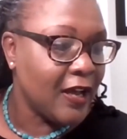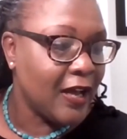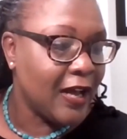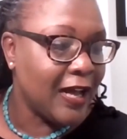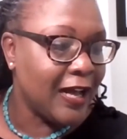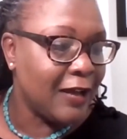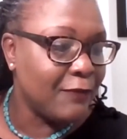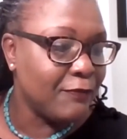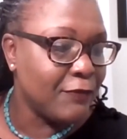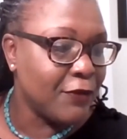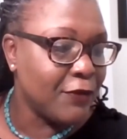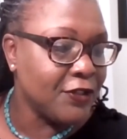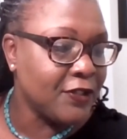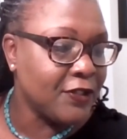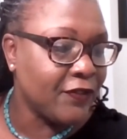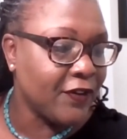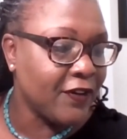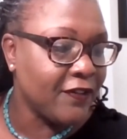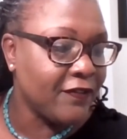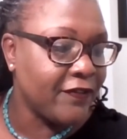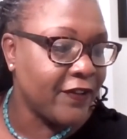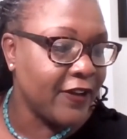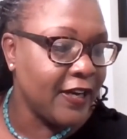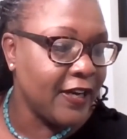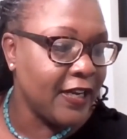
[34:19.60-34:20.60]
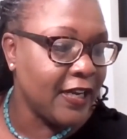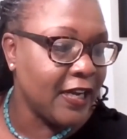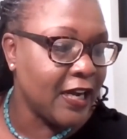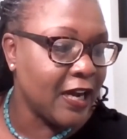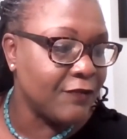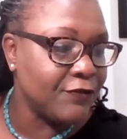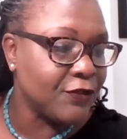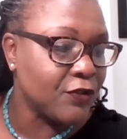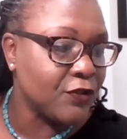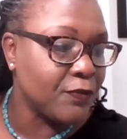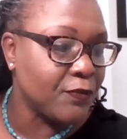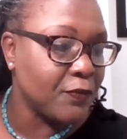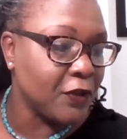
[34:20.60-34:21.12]
Uh, most of our funding
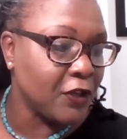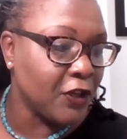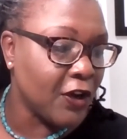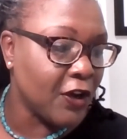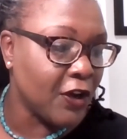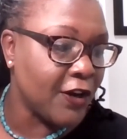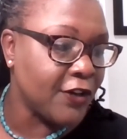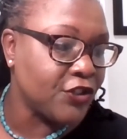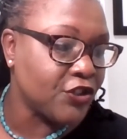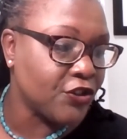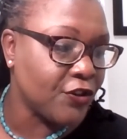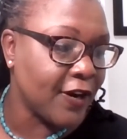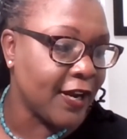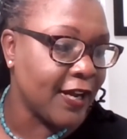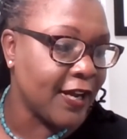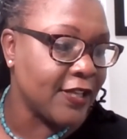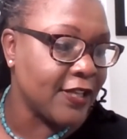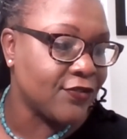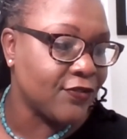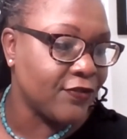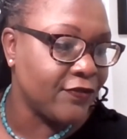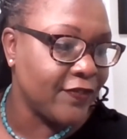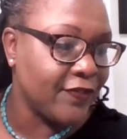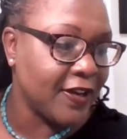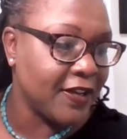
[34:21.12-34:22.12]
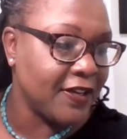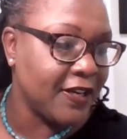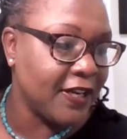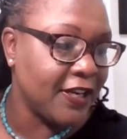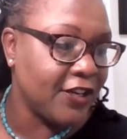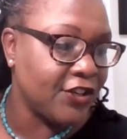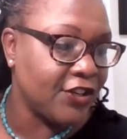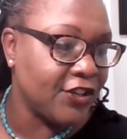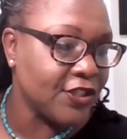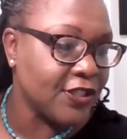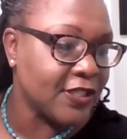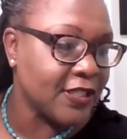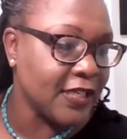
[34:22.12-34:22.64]
comes from large grants from
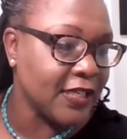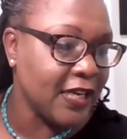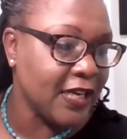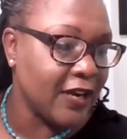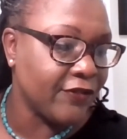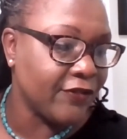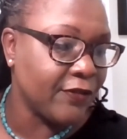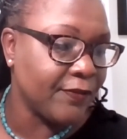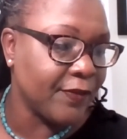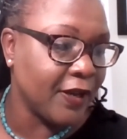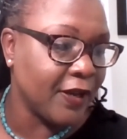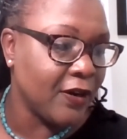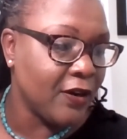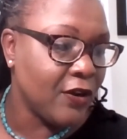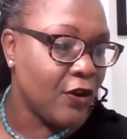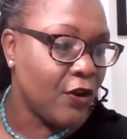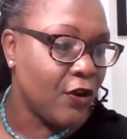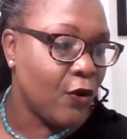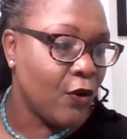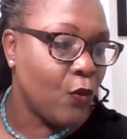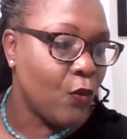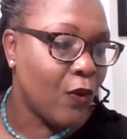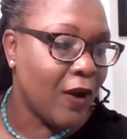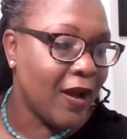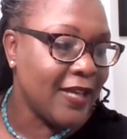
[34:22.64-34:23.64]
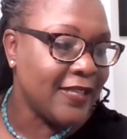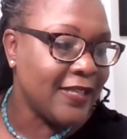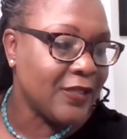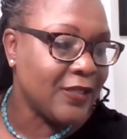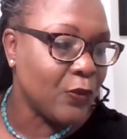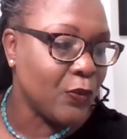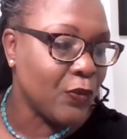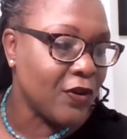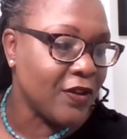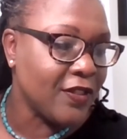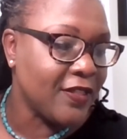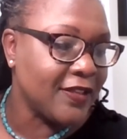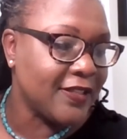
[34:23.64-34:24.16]
foundations and government. Why is it
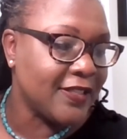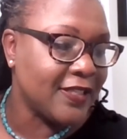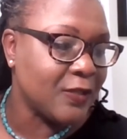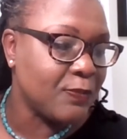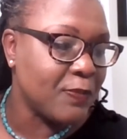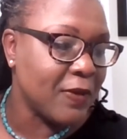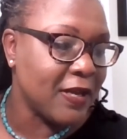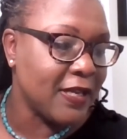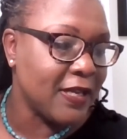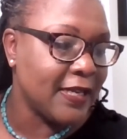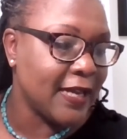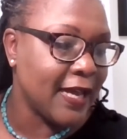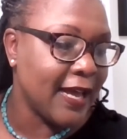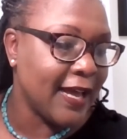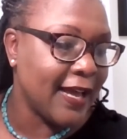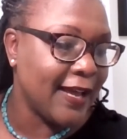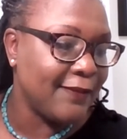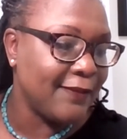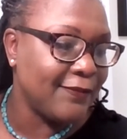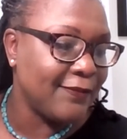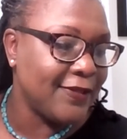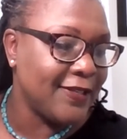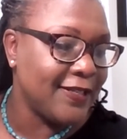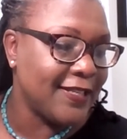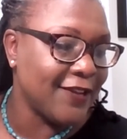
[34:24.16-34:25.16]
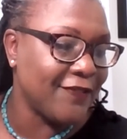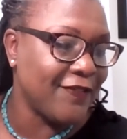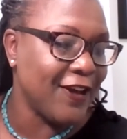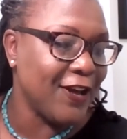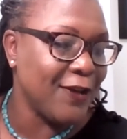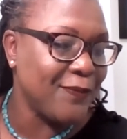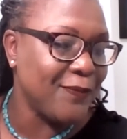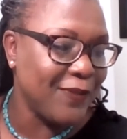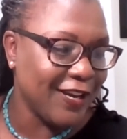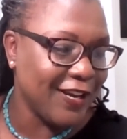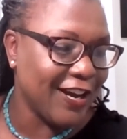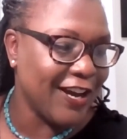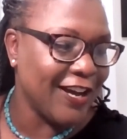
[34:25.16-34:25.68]
worth it to spend time
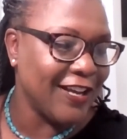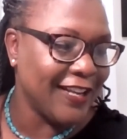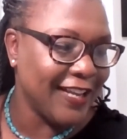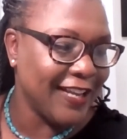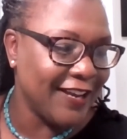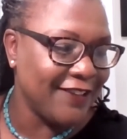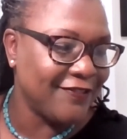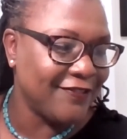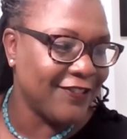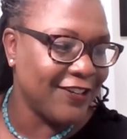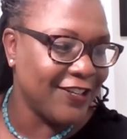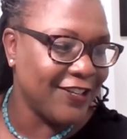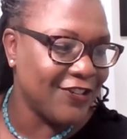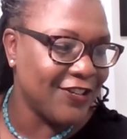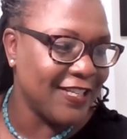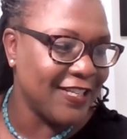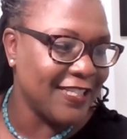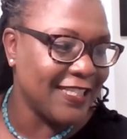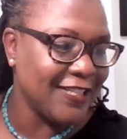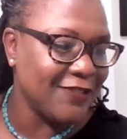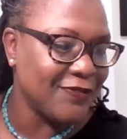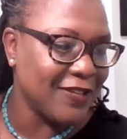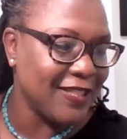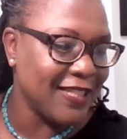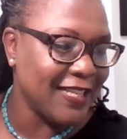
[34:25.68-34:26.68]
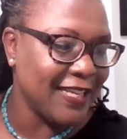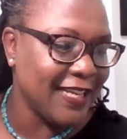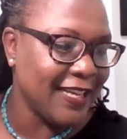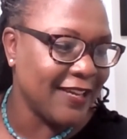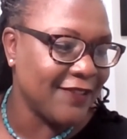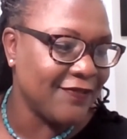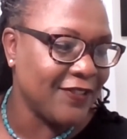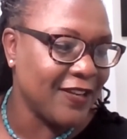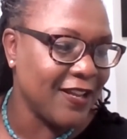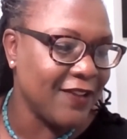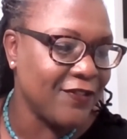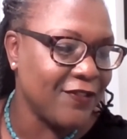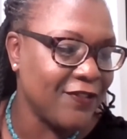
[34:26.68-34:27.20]
developing online fundraising when the
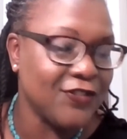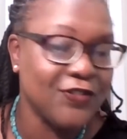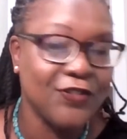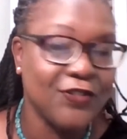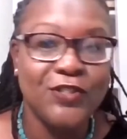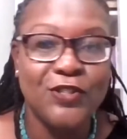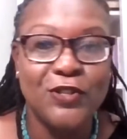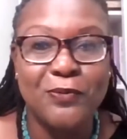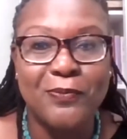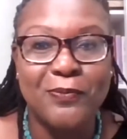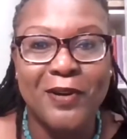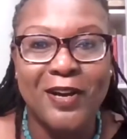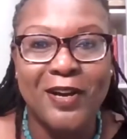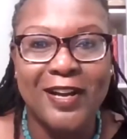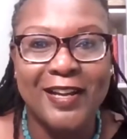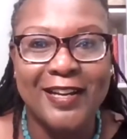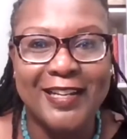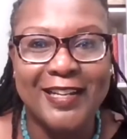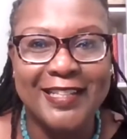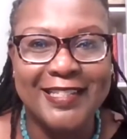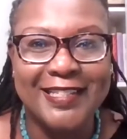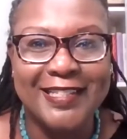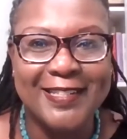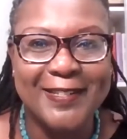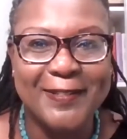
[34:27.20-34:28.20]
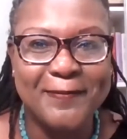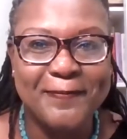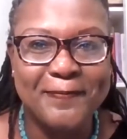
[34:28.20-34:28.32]
gift levels are so modest?